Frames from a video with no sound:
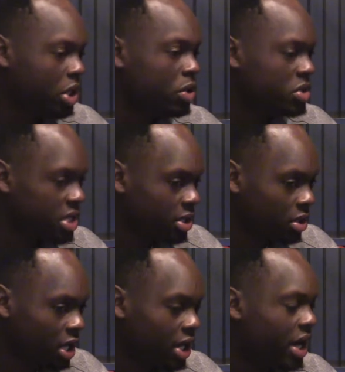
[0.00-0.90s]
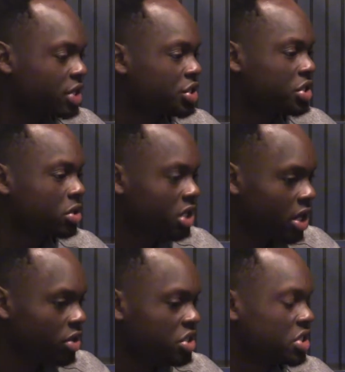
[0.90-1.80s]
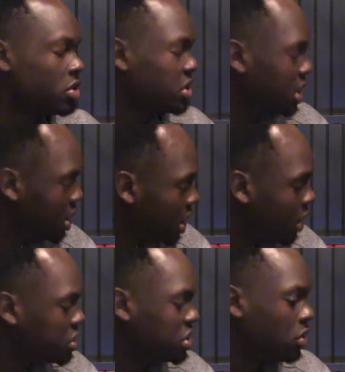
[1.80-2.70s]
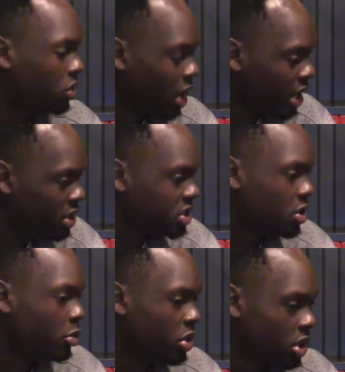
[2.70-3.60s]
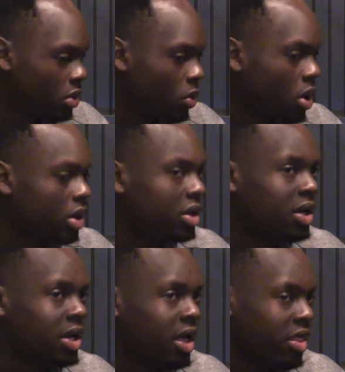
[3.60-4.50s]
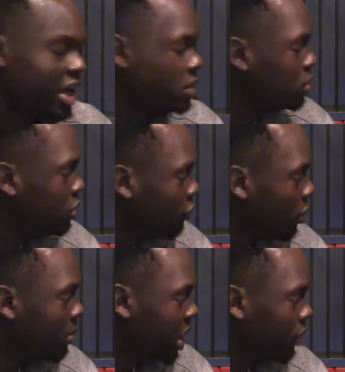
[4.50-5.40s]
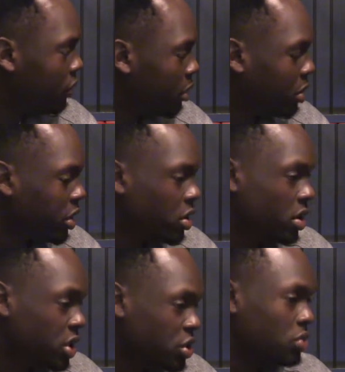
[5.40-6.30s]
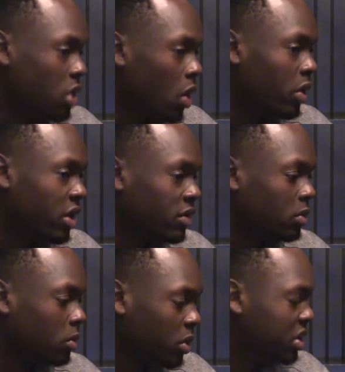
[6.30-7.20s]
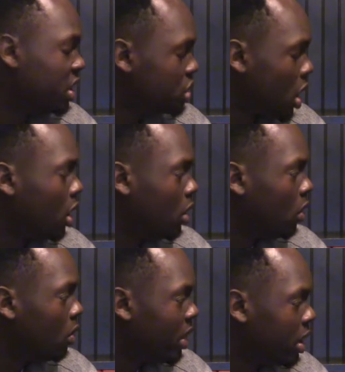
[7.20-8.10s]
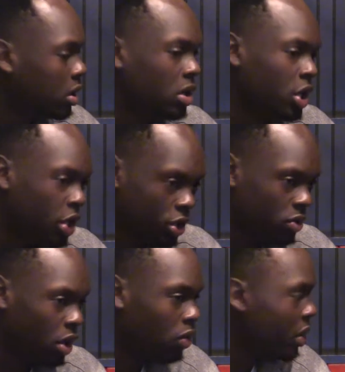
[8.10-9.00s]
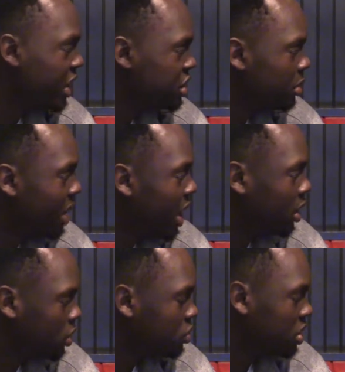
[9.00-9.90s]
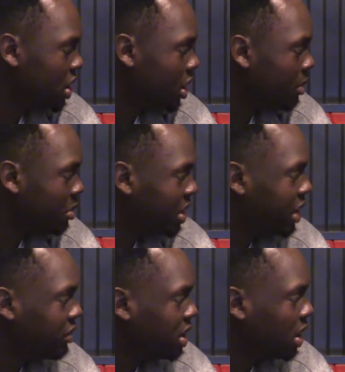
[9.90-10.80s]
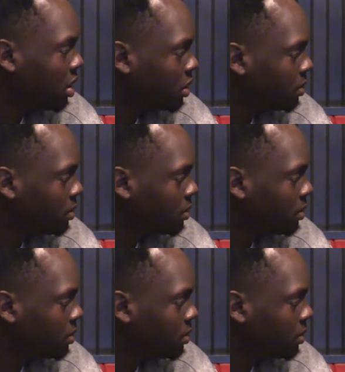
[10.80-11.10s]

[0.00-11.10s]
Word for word: When you're losing and guys are still together, still sticking it out, still grinding, still putting in the work. That's when you form like a real brotherhood because mm-hmm. you know even when things aren't going well, you know who has your back and who's going to come to play every day.